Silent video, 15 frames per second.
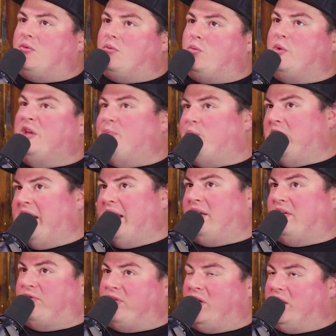we played
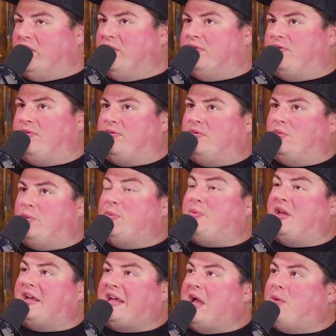
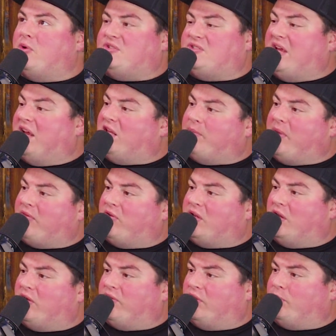at Cowboy Stadium every
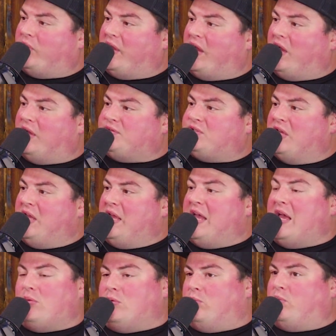year for the playoffs
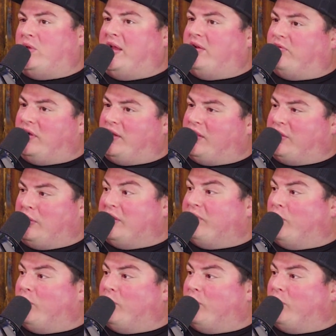and would play in front of 30,